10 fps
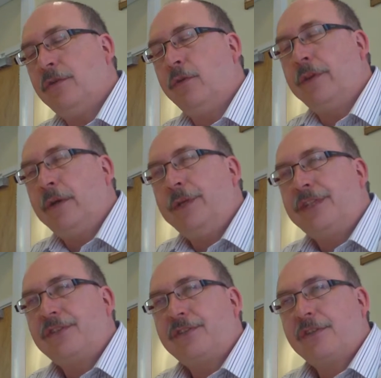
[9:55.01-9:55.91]
although
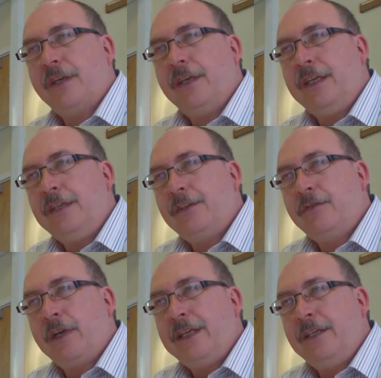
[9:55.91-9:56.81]
it's an
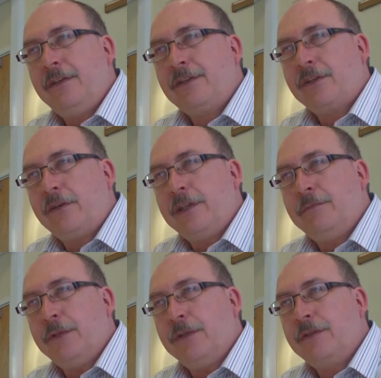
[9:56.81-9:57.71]
integrated
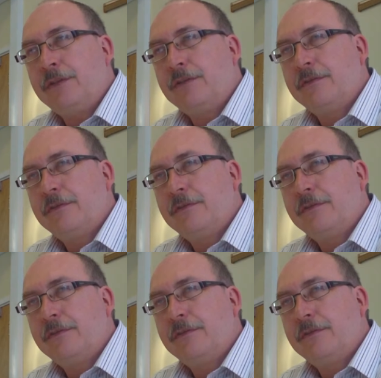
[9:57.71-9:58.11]
assignment,